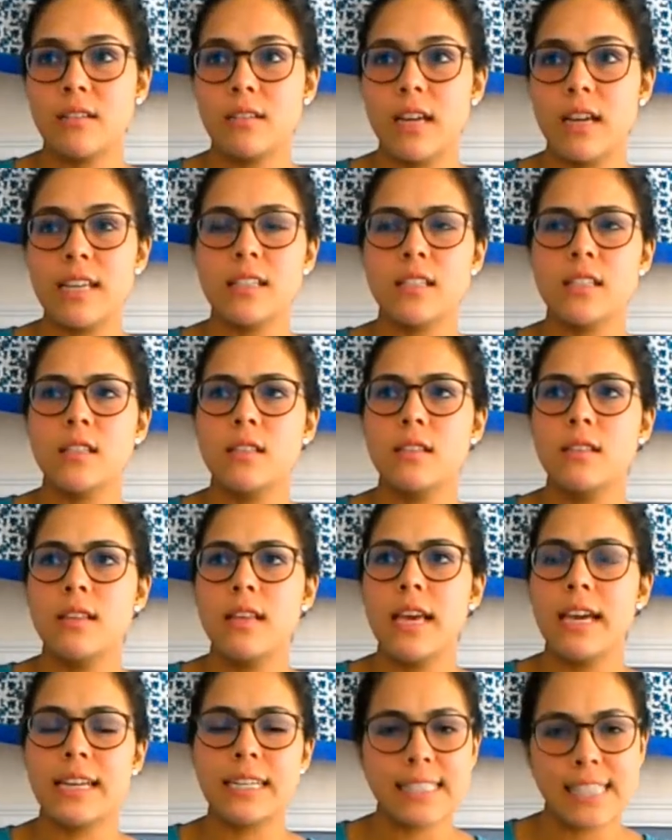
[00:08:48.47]
is
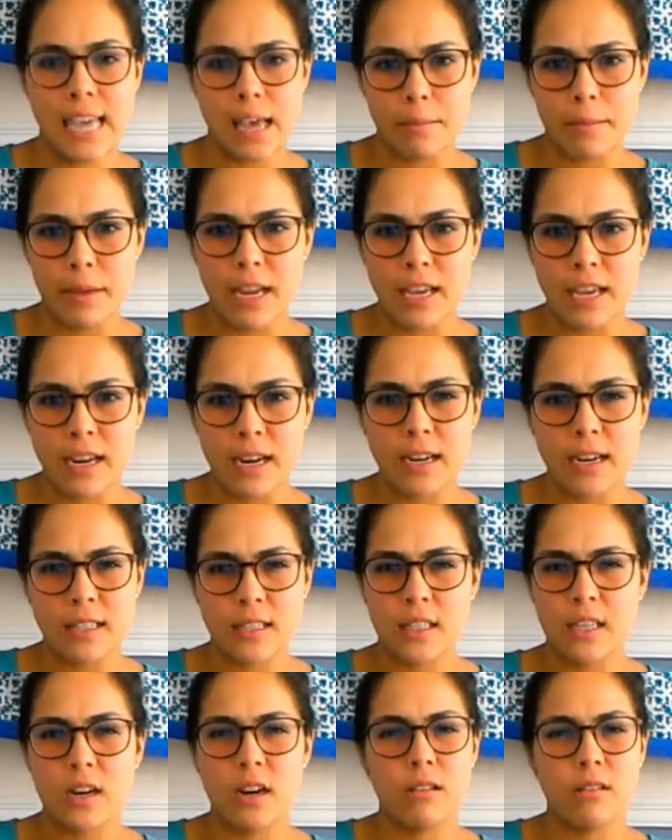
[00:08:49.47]
it contaminated? Is
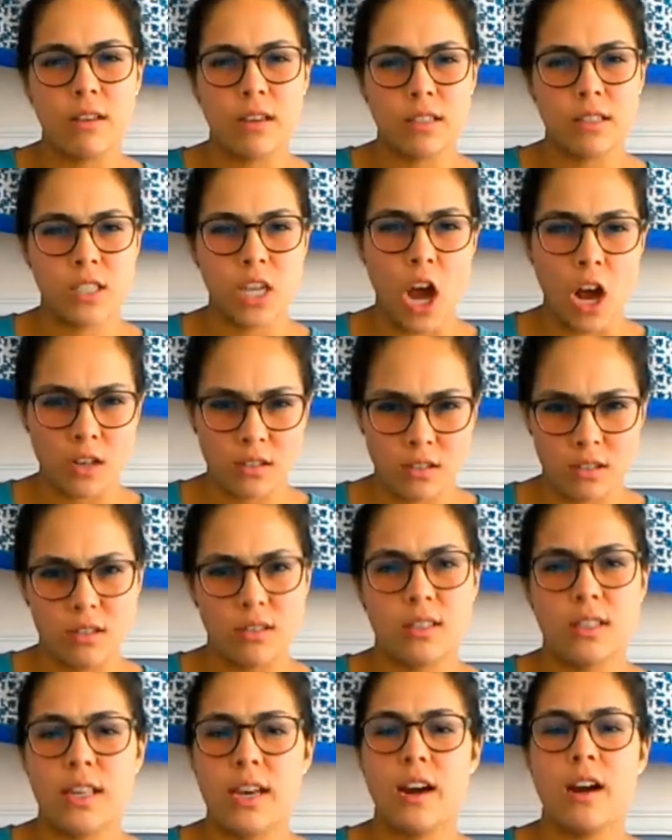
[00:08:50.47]
there like
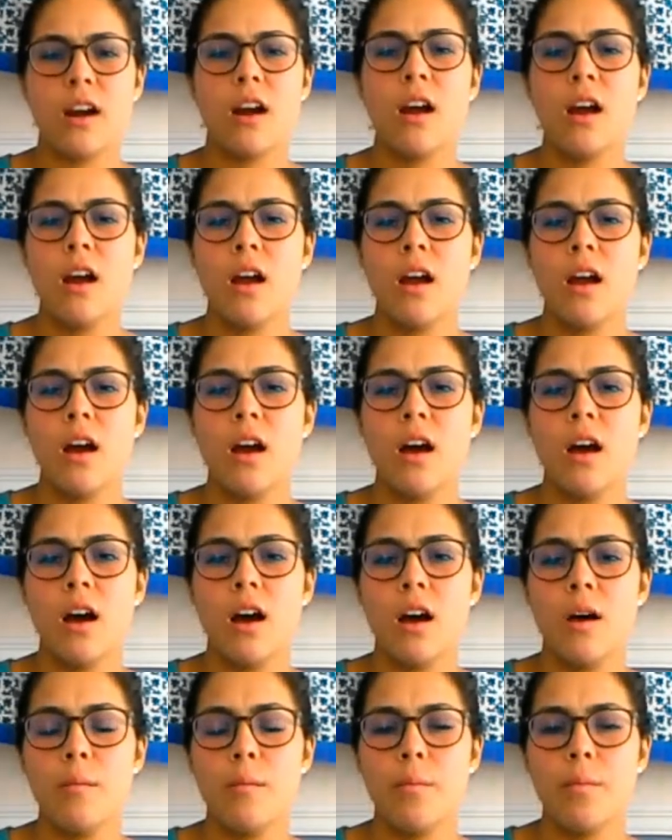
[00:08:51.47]
toxins there?
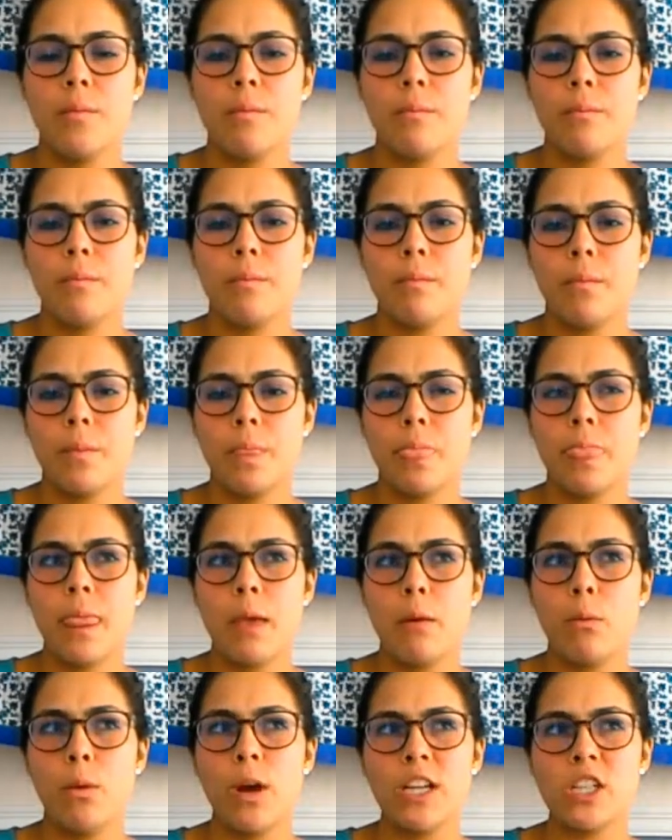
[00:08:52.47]
Okay.
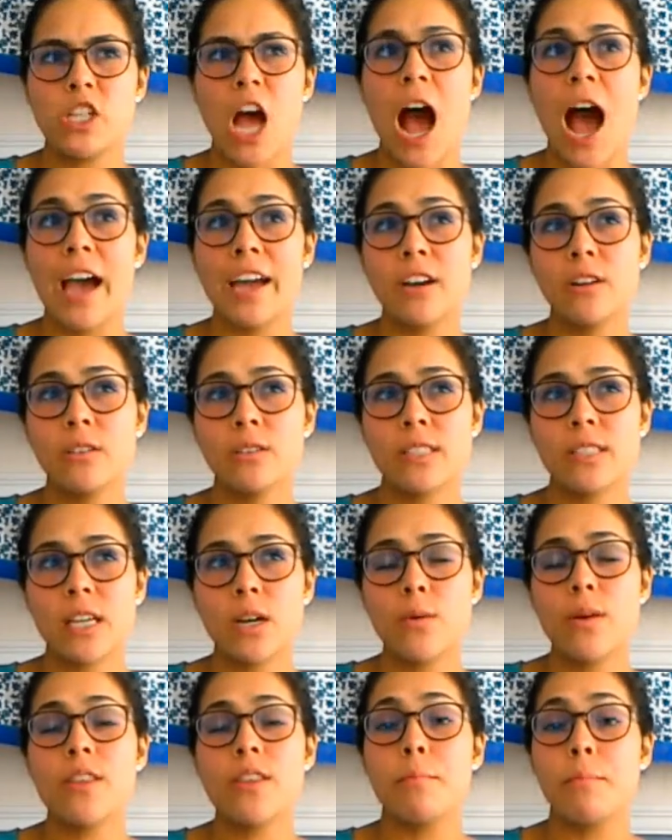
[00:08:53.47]
Which I don't
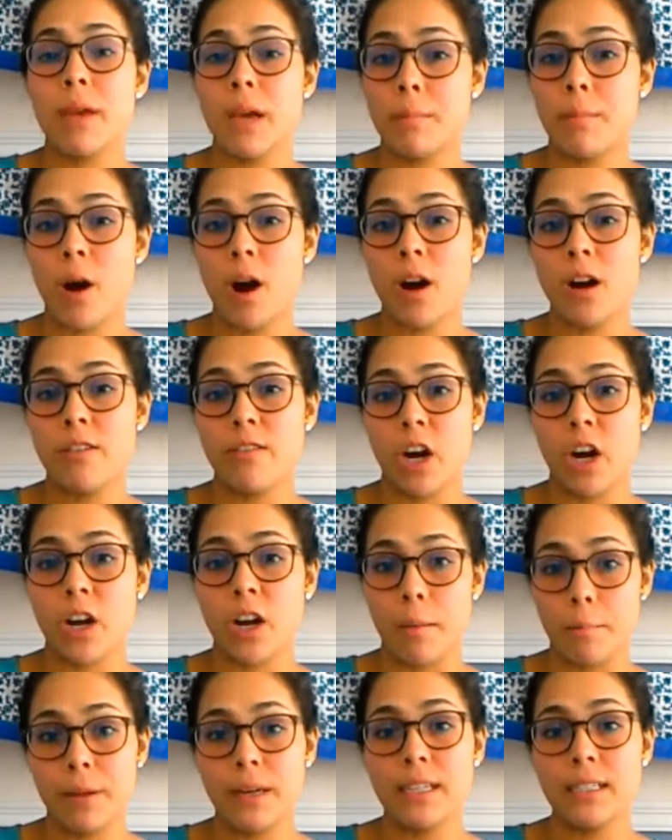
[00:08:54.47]
deal with. A big part of our
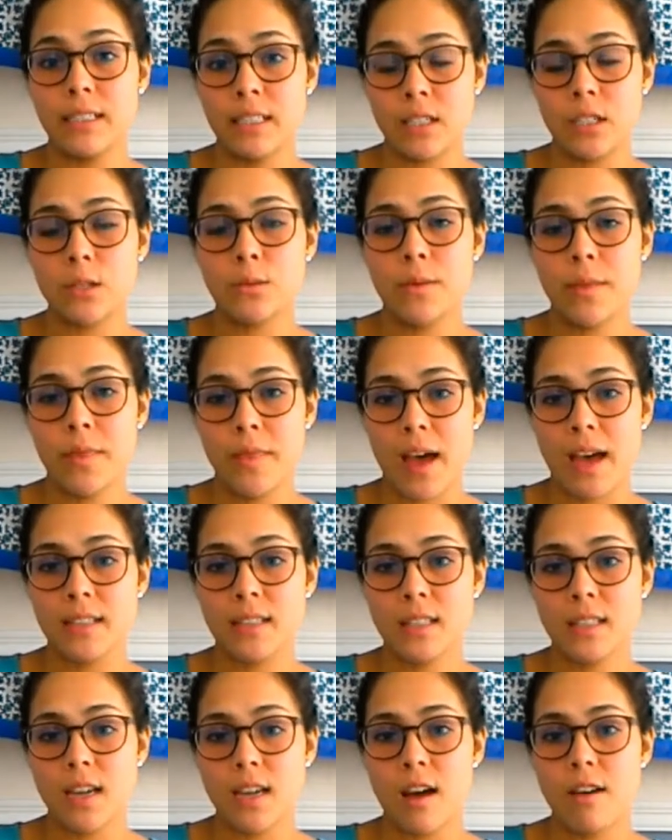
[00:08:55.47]
company deals with that
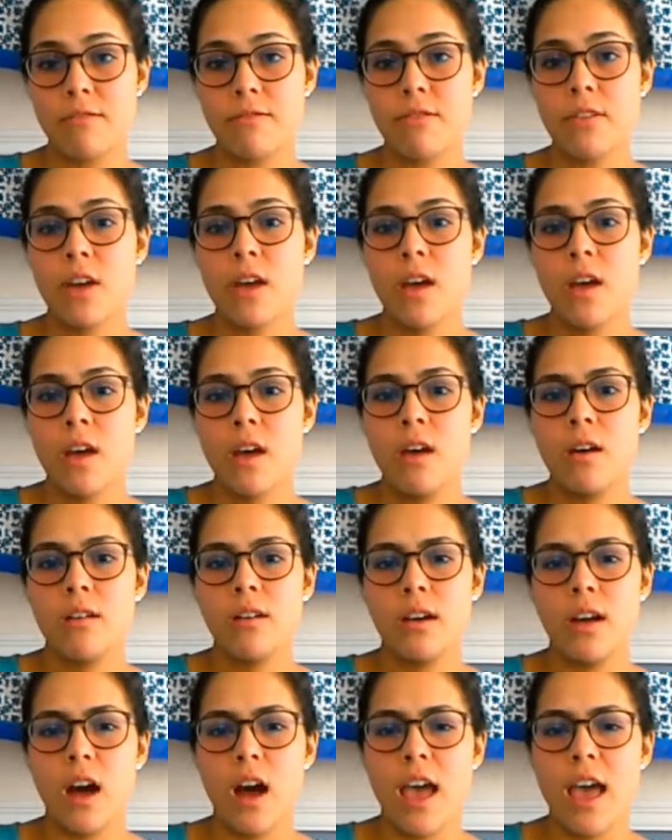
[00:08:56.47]
stuff.
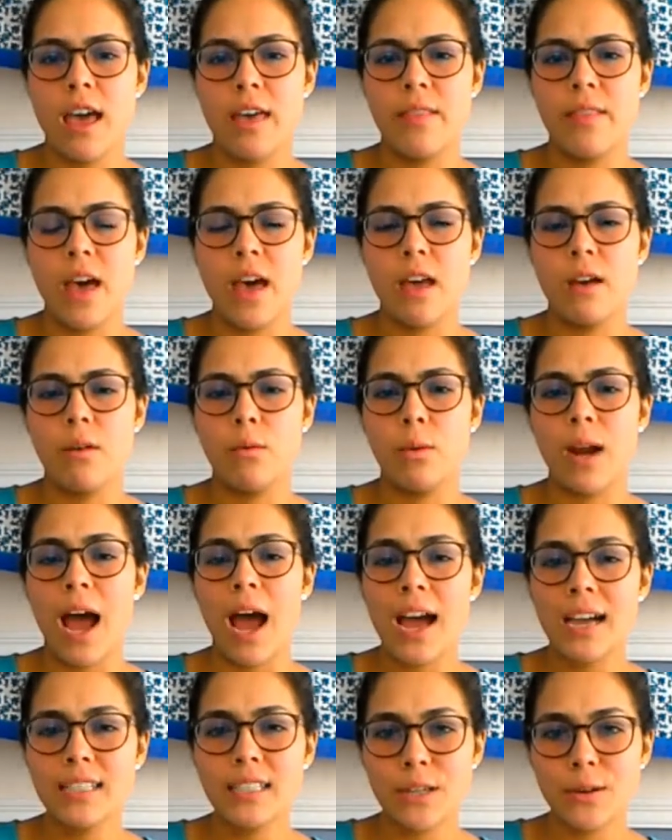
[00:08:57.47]
And then what
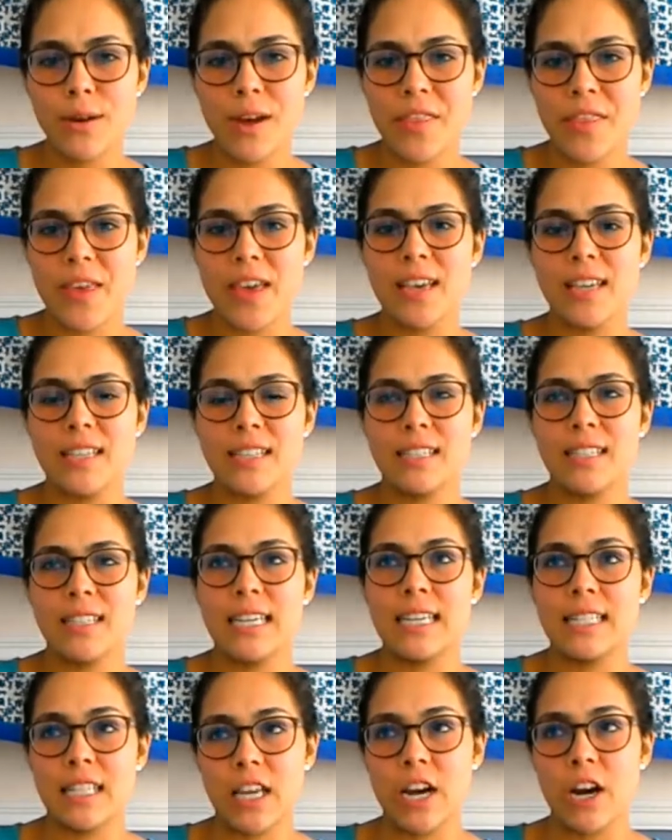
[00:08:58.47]
I deal with is
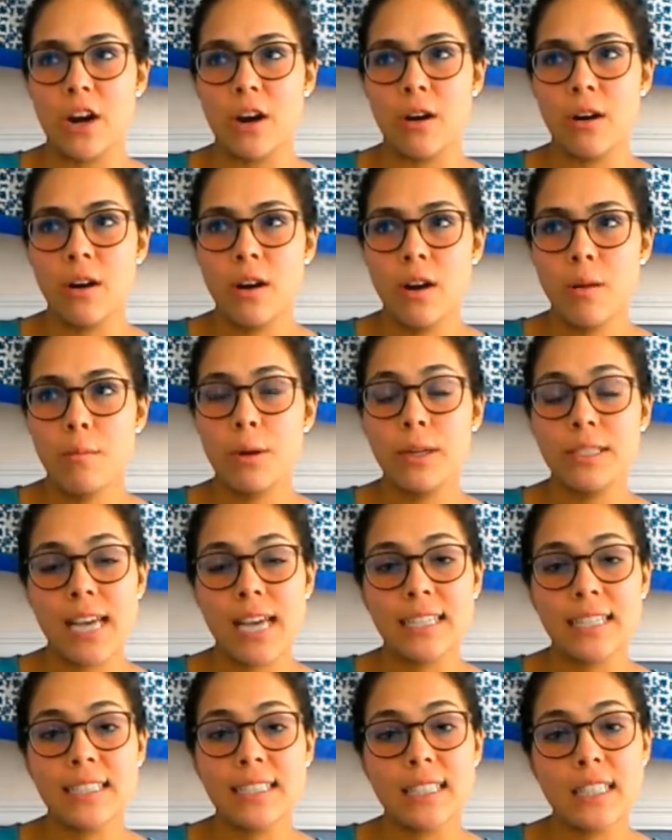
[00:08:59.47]
is there
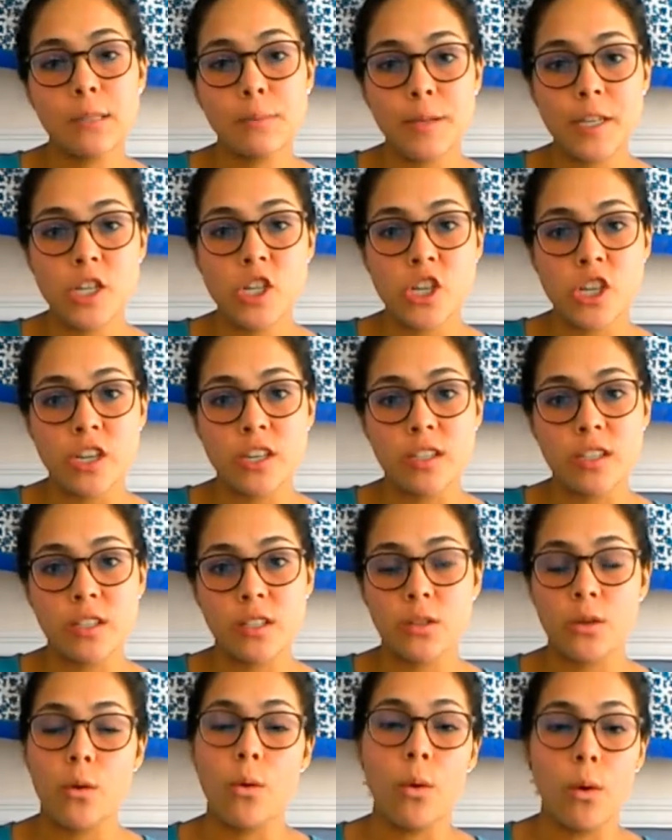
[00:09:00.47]
protected
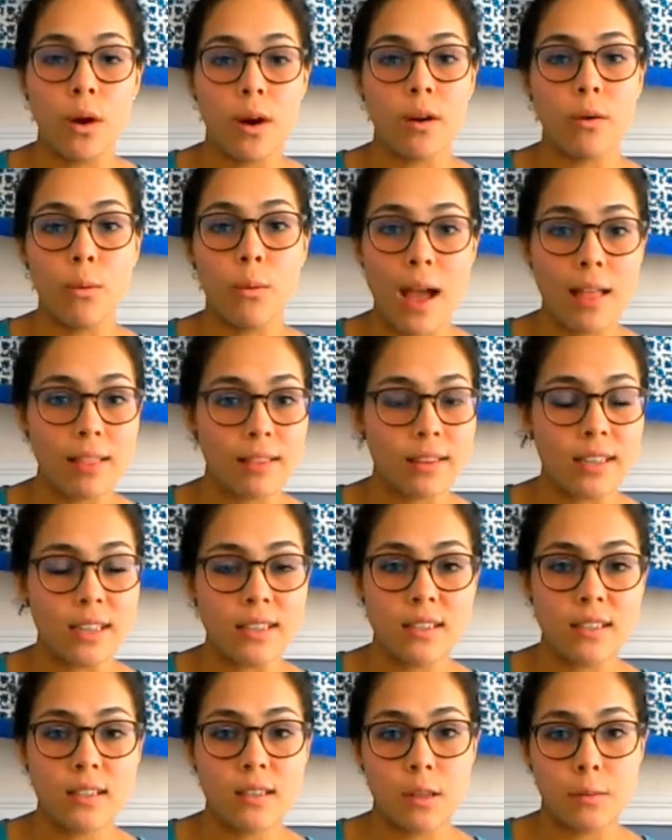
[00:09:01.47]
species or
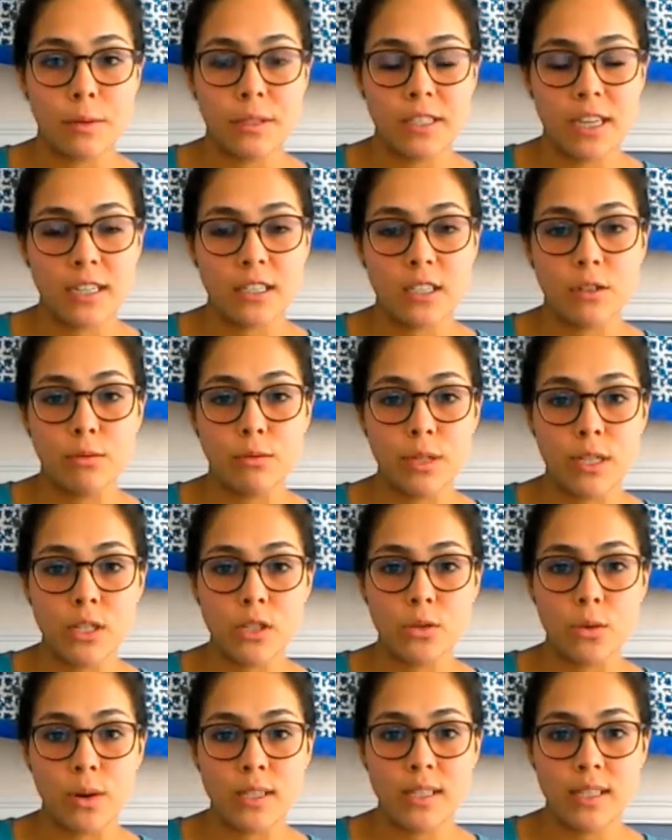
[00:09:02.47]
wetlands, the protected
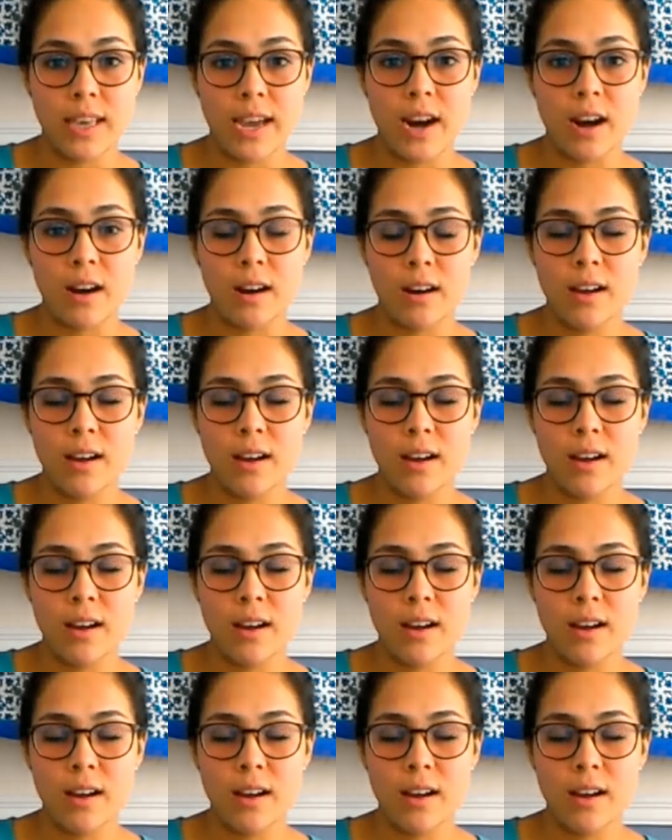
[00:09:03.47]
resource there